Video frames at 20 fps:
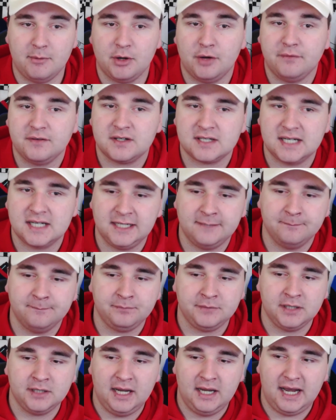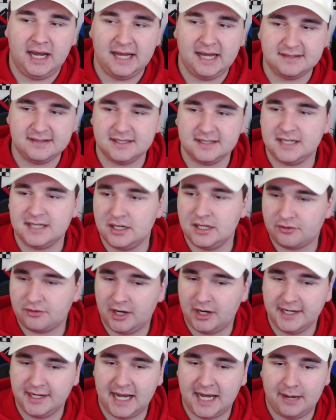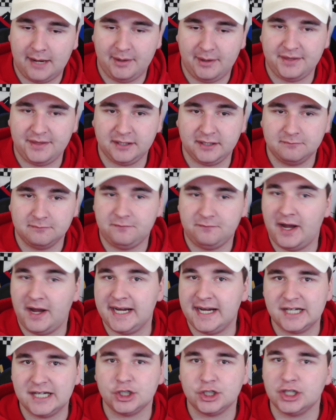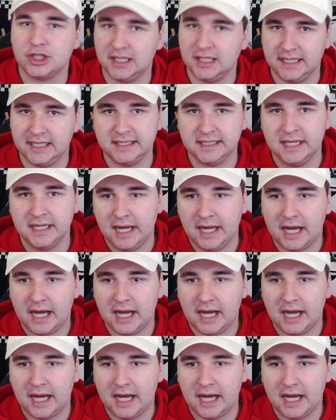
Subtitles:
And obviously, as it stands right now, I think financially,